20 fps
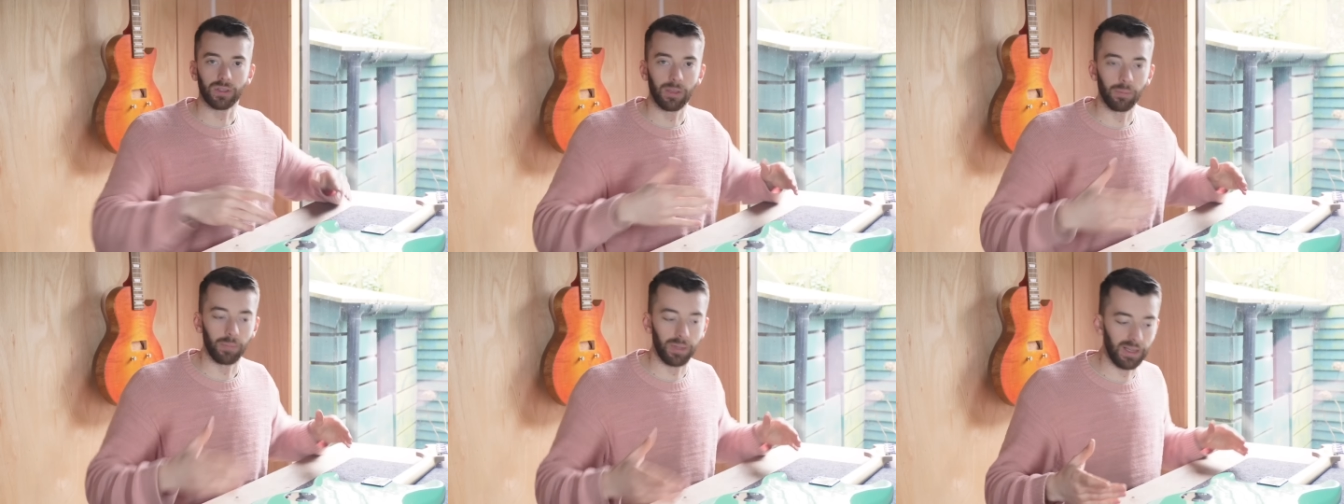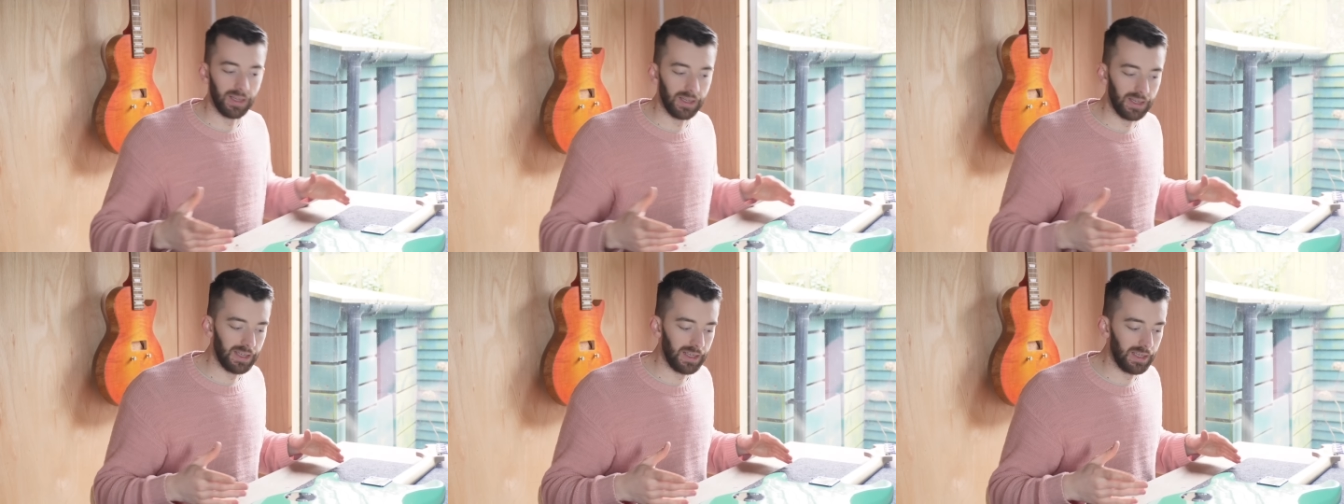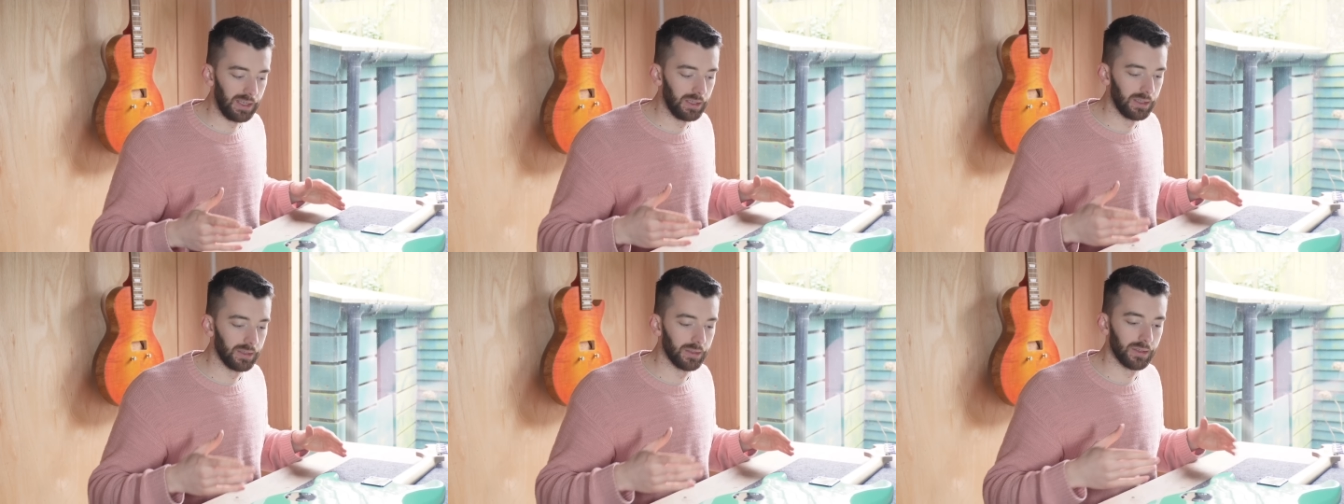
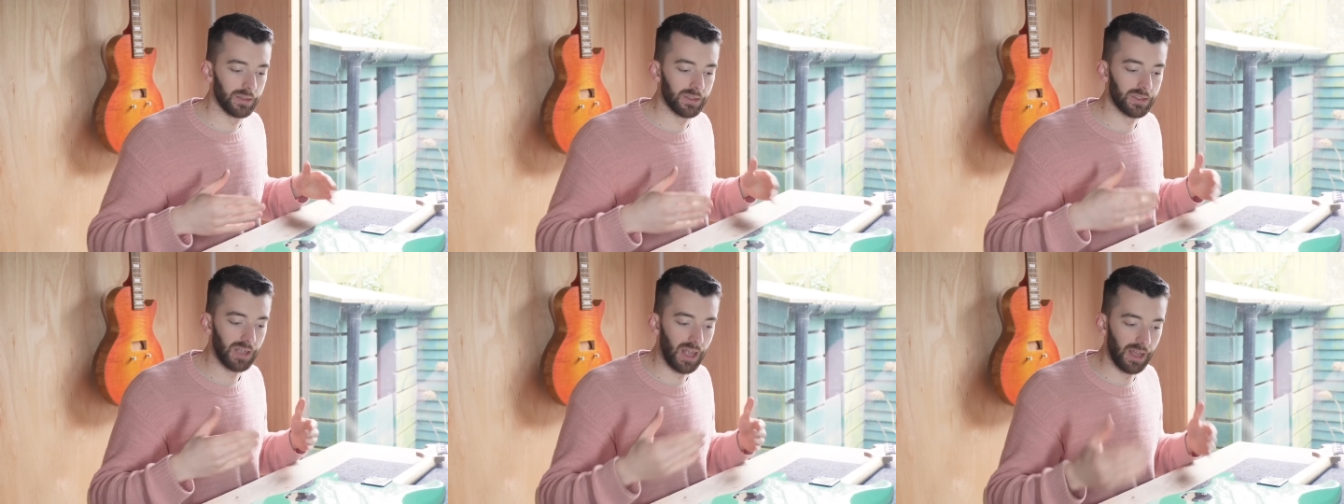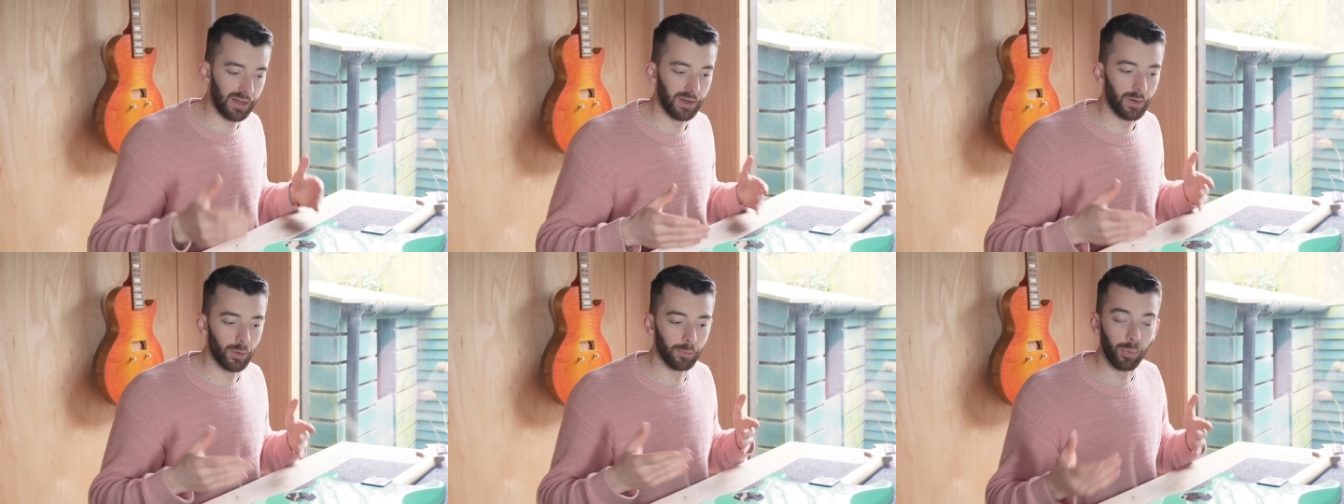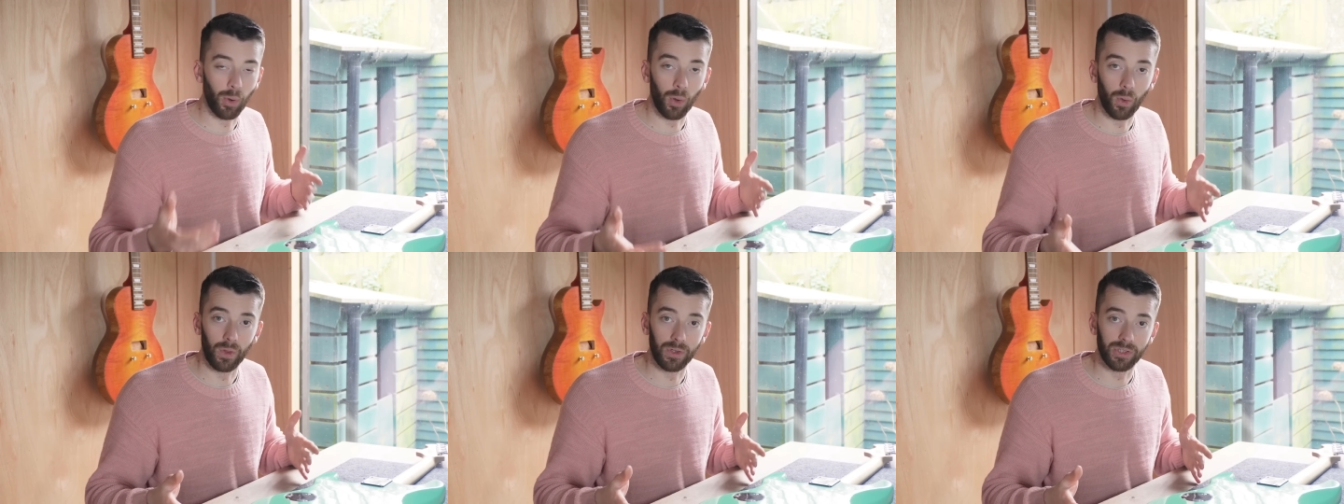completely sanded or
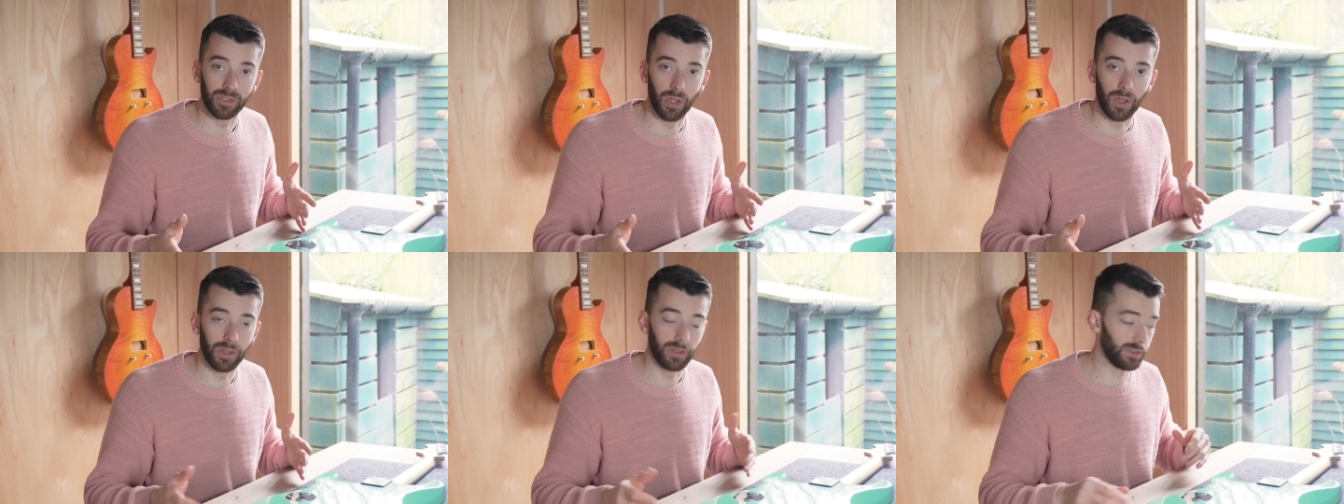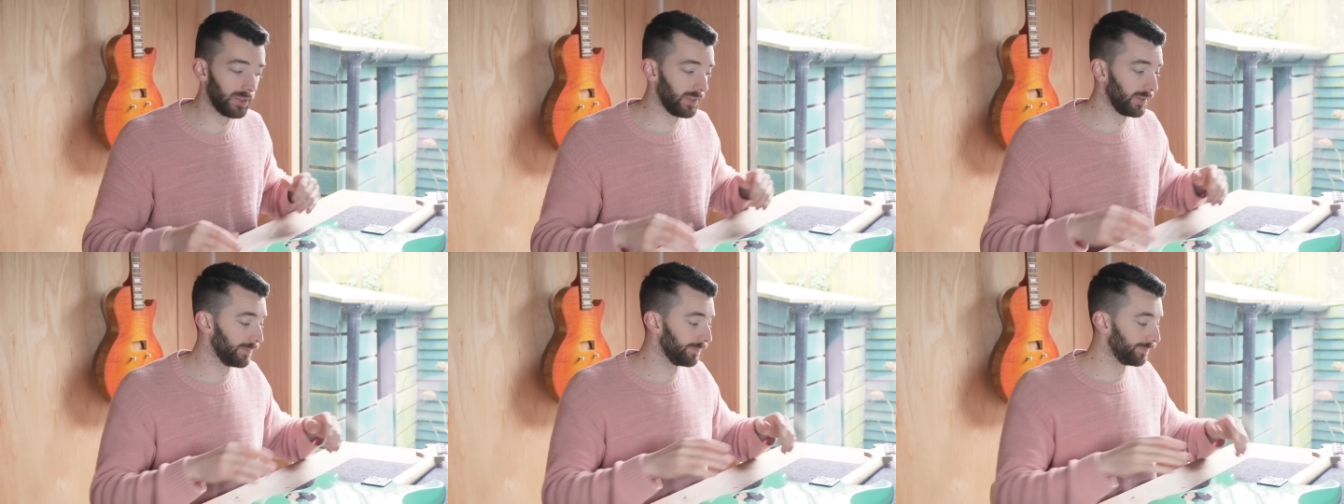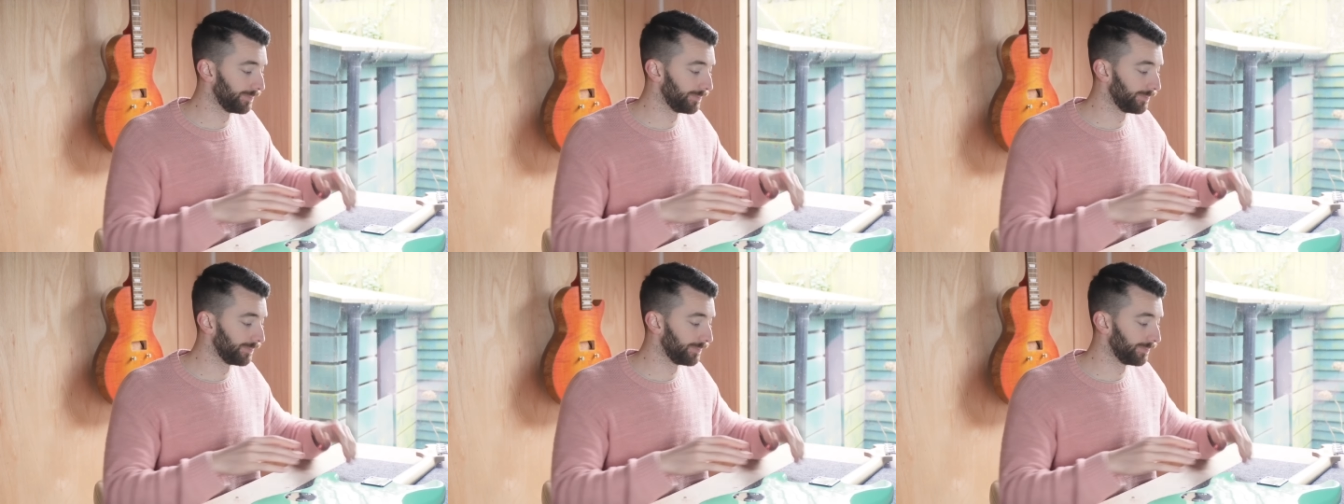polished out.